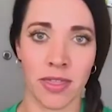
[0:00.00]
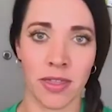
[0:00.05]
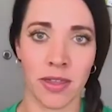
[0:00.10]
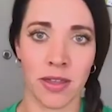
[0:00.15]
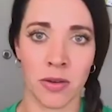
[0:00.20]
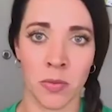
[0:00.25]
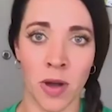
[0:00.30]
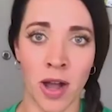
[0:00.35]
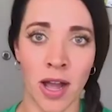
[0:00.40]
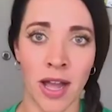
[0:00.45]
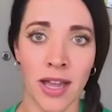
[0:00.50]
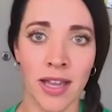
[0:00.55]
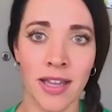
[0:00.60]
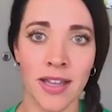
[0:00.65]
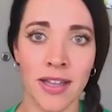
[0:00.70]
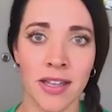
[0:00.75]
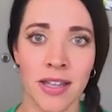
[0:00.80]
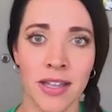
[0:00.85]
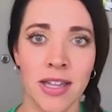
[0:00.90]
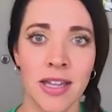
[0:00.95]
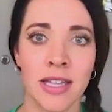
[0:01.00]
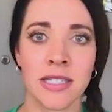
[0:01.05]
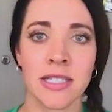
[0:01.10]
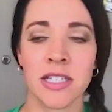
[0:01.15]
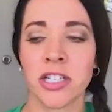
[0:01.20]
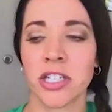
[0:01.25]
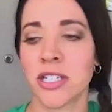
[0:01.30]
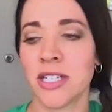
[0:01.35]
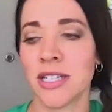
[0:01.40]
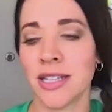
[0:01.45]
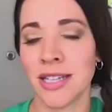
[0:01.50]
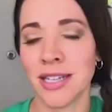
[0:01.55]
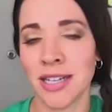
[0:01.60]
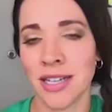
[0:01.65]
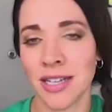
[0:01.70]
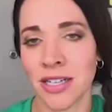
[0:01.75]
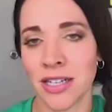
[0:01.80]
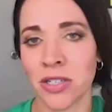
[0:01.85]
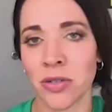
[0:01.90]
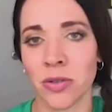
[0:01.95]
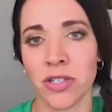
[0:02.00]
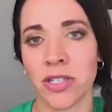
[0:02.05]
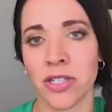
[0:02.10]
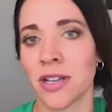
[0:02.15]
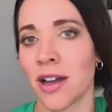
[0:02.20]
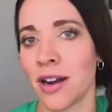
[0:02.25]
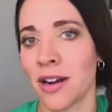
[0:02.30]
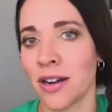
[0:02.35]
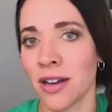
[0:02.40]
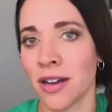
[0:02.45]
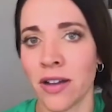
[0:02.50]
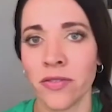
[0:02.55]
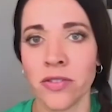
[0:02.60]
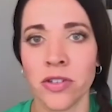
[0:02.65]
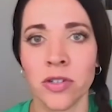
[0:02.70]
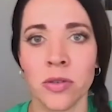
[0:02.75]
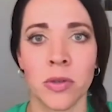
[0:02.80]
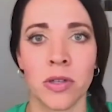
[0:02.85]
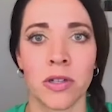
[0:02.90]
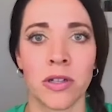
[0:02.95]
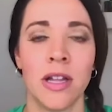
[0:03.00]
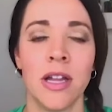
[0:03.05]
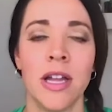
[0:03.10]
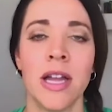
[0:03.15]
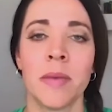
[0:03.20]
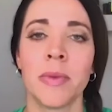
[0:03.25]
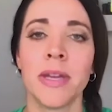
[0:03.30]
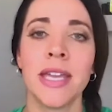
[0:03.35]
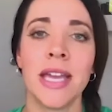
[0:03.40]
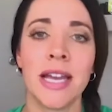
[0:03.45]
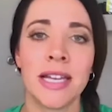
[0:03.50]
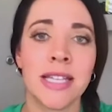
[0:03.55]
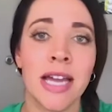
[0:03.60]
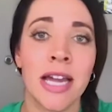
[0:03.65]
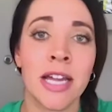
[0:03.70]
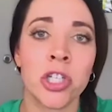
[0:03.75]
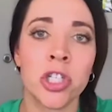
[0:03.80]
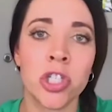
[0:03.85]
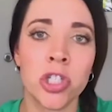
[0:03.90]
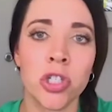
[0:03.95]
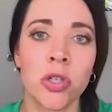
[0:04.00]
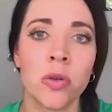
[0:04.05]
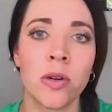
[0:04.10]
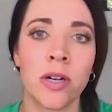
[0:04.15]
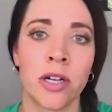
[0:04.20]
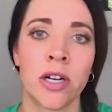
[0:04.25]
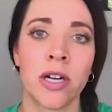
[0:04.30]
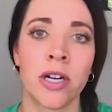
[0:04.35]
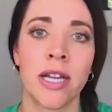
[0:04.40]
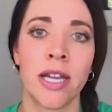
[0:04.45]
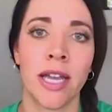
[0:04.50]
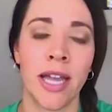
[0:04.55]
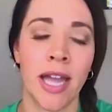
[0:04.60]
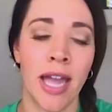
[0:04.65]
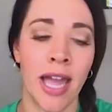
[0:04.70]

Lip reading: Why? It's because she leaned into it. She got uncomfortable. But yes, I do agree.